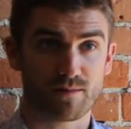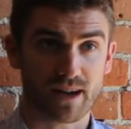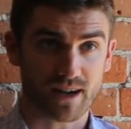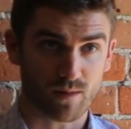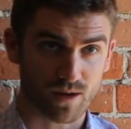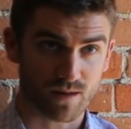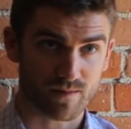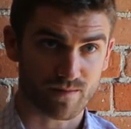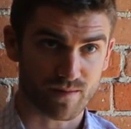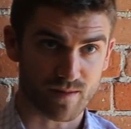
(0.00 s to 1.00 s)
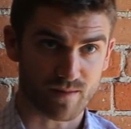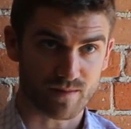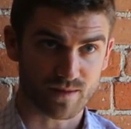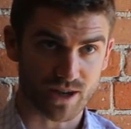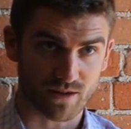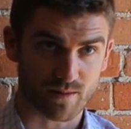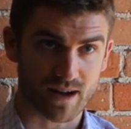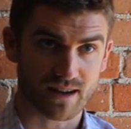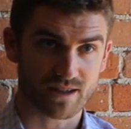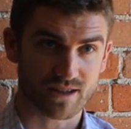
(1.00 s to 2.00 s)
Mike Elmore, general
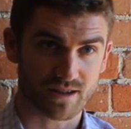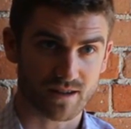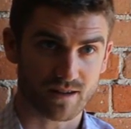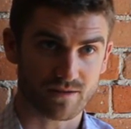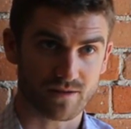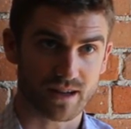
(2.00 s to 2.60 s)
manager of